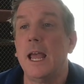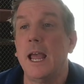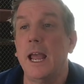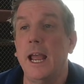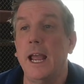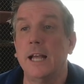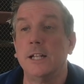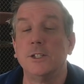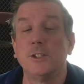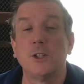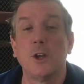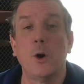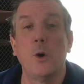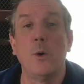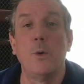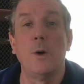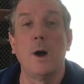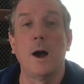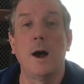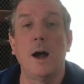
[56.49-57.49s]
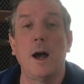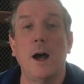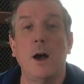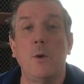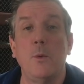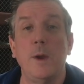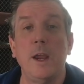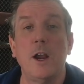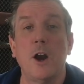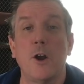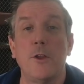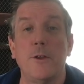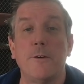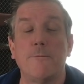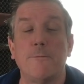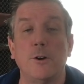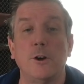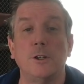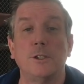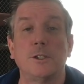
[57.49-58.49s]
And so uh, we are the
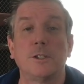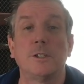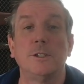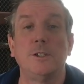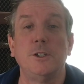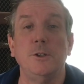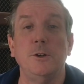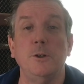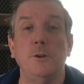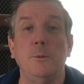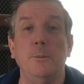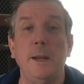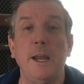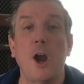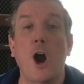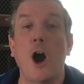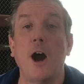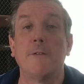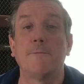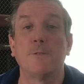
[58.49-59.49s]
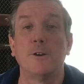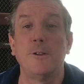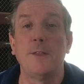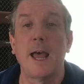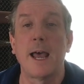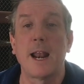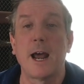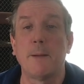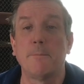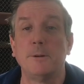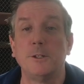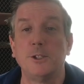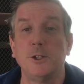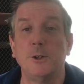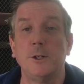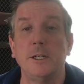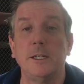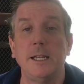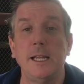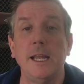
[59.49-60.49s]
first to be offered that
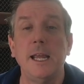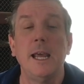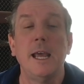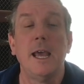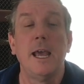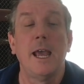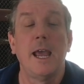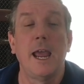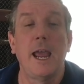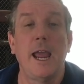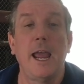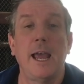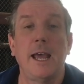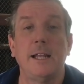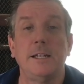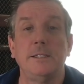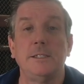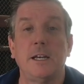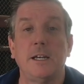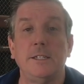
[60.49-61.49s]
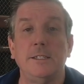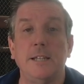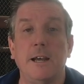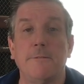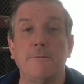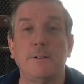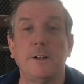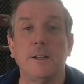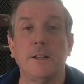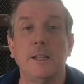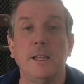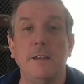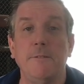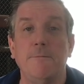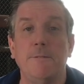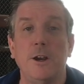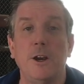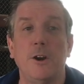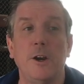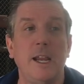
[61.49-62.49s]
opportunity and uh, definitely
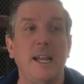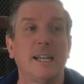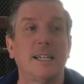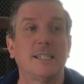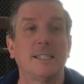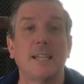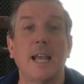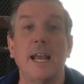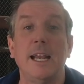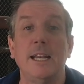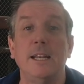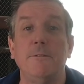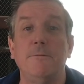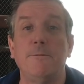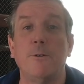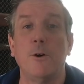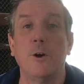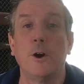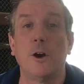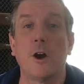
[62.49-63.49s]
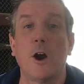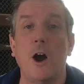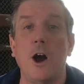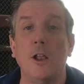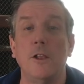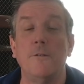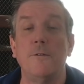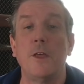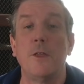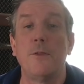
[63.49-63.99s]
very excited for all of the